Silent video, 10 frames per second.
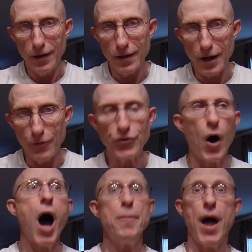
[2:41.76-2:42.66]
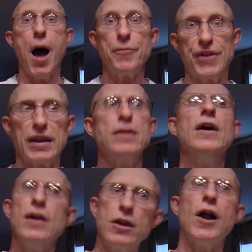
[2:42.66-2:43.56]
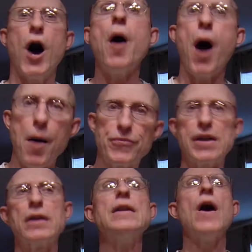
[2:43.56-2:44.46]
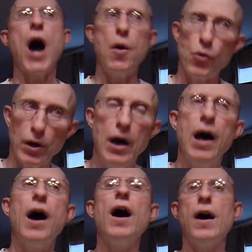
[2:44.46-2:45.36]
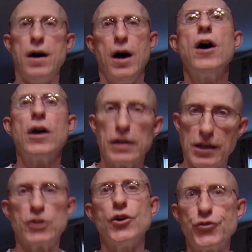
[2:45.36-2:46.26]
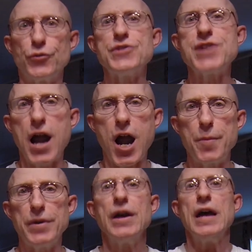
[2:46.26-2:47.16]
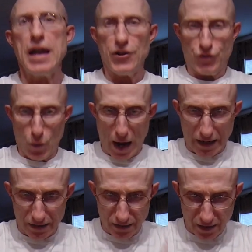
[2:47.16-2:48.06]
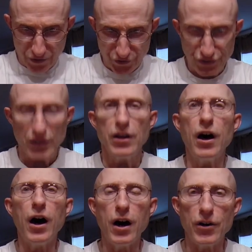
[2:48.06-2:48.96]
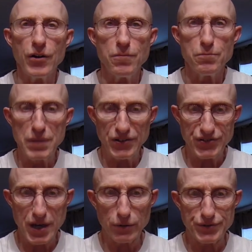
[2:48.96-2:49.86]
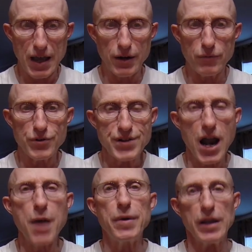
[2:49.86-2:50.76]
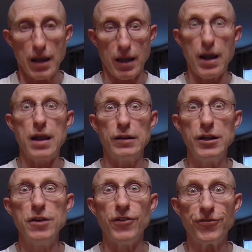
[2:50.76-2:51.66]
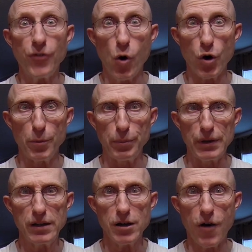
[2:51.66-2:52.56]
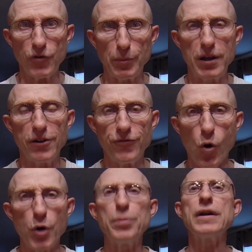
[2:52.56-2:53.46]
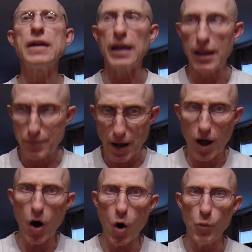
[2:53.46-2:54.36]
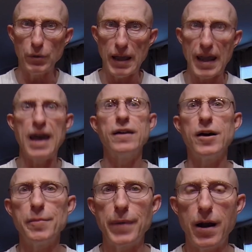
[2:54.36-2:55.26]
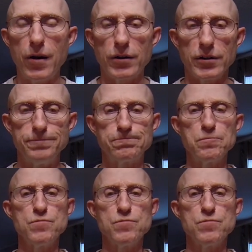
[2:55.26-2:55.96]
You know, so I'm thinking, you know, I'm thinking now I want to get closer to retirement, and so I can be settled down in retirement and live affordably, comfortably, and affordably in my homeland, America,